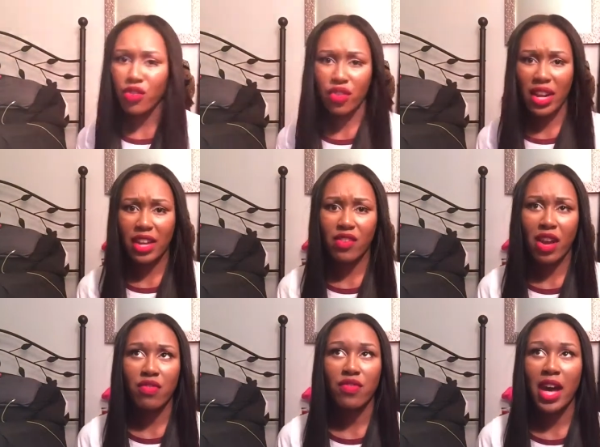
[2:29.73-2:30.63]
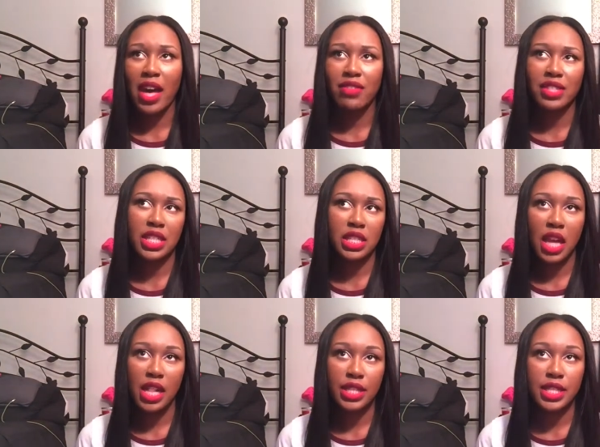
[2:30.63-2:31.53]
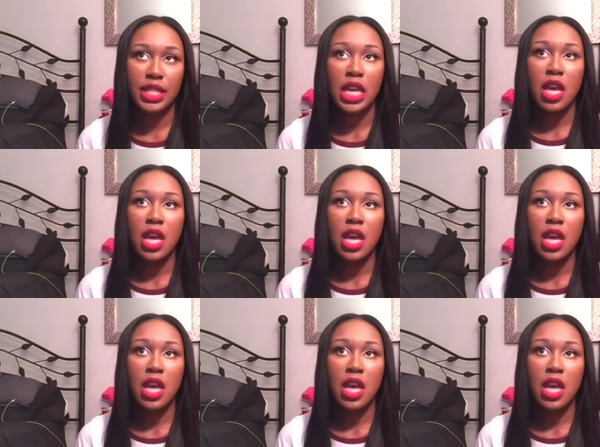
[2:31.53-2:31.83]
for like around five, six dollars.